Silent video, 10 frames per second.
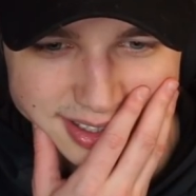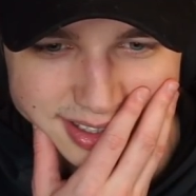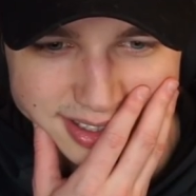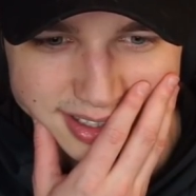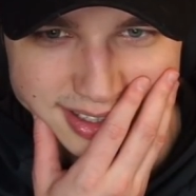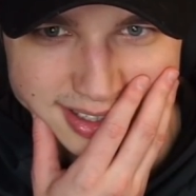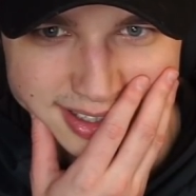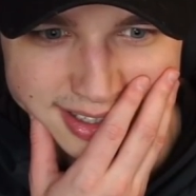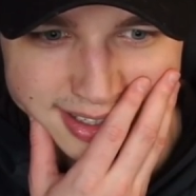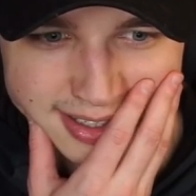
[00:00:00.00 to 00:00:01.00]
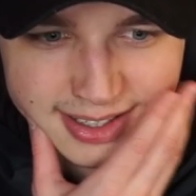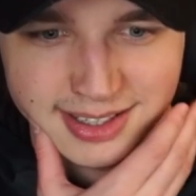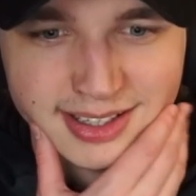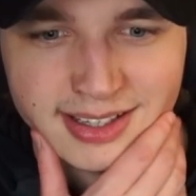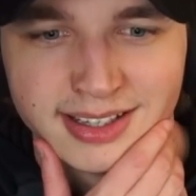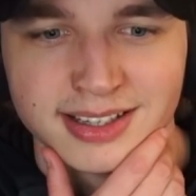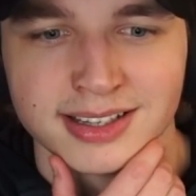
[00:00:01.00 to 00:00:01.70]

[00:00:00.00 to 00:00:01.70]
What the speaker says: No one is speaking in this clip.